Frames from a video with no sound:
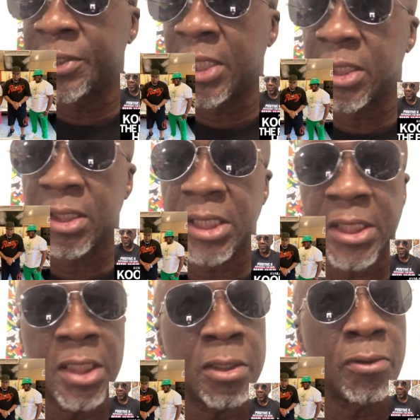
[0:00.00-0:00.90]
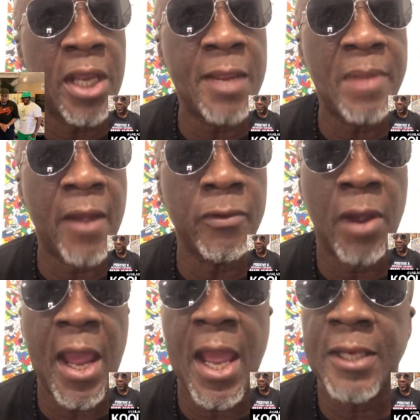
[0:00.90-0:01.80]
set that Disco King Mario
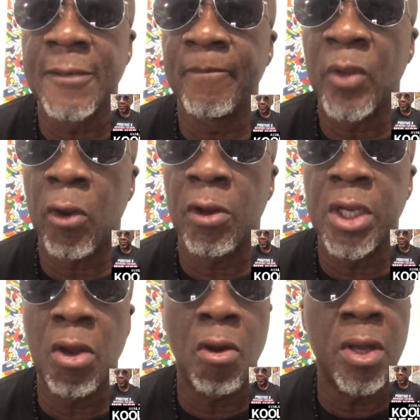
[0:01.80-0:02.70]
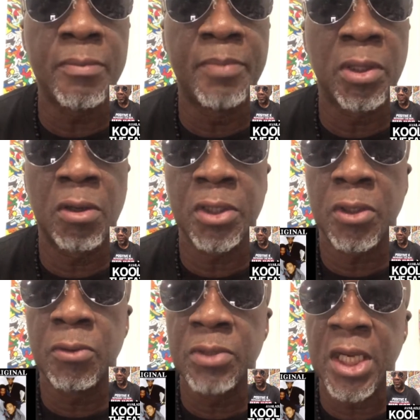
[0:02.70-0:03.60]
had early on belonged to
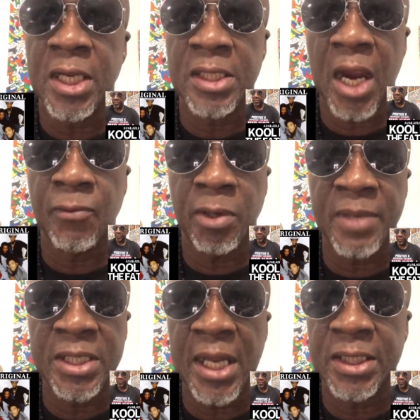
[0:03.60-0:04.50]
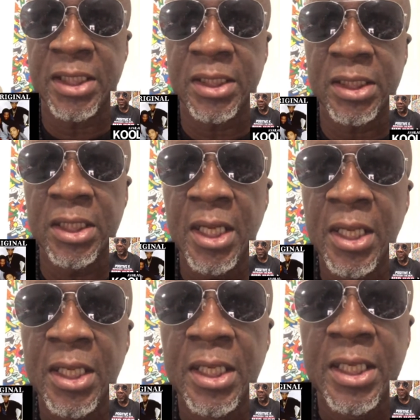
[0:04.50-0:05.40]
Kool D and Tyrell the mixologist.
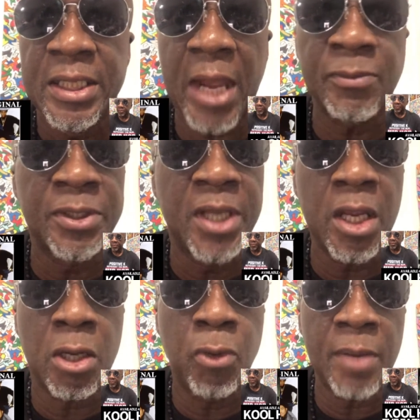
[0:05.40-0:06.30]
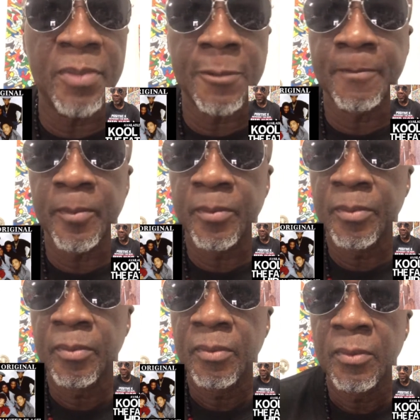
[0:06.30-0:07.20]
That was their equipment,
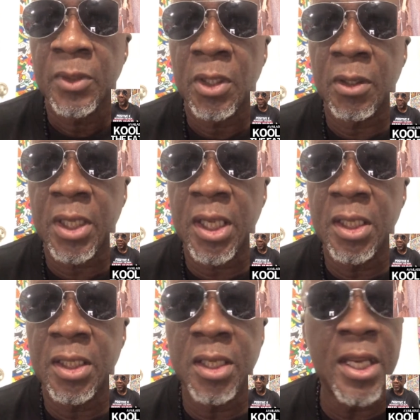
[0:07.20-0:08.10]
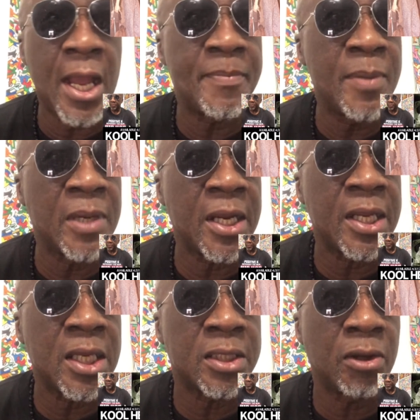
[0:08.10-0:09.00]
okay? Then you got people out
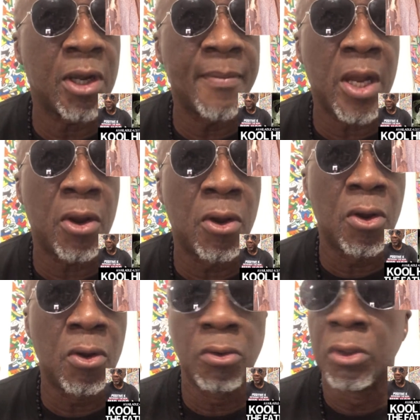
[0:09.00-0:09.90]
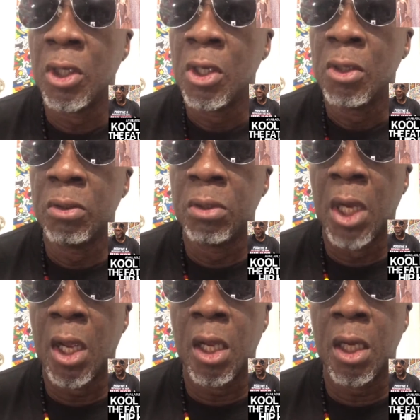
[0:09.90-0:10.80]
here talking about, oh,
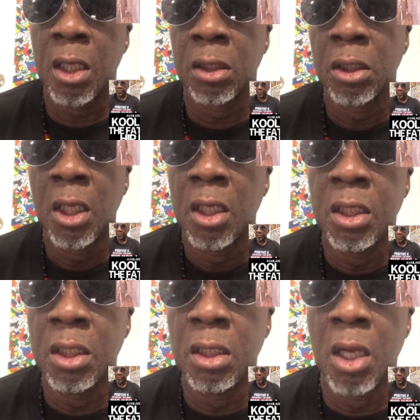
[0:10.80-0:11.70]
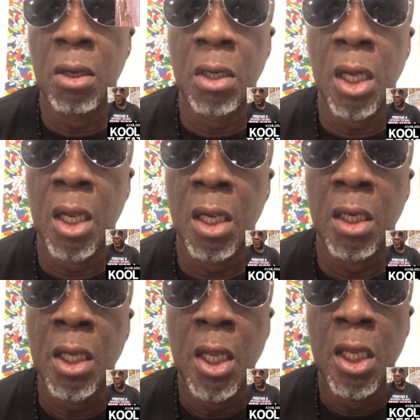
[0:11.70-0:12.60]
well, you know,
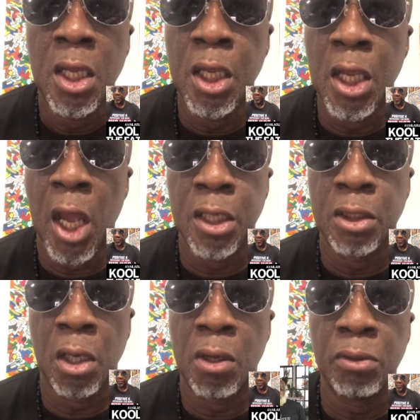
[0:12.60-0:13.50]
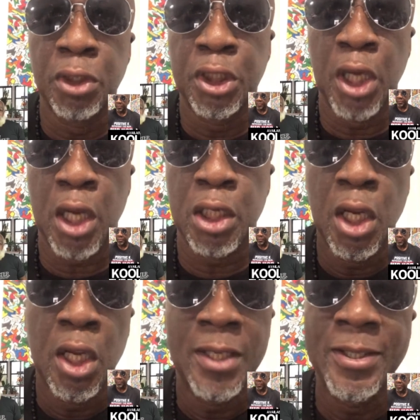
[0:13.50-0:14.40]
uh, he had his own shit.
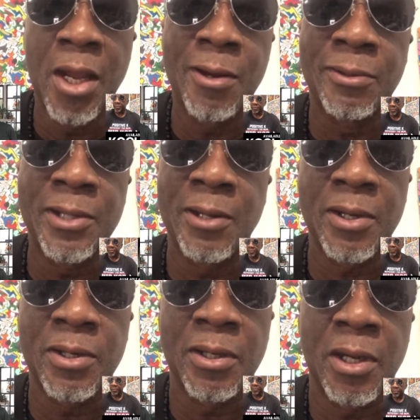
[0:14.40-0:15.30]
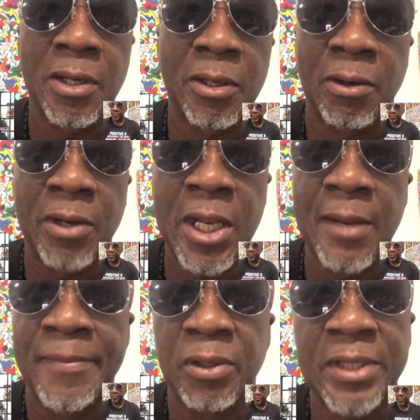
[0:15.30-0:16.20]
No, no, no, no, no, no, no. He didn't
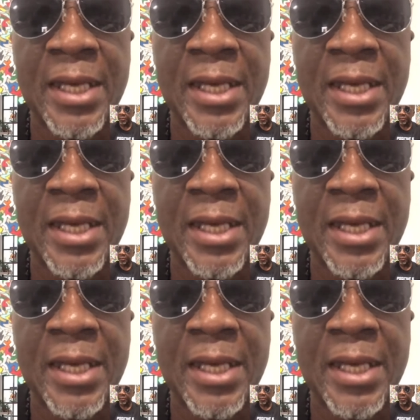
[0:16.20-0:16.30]
build that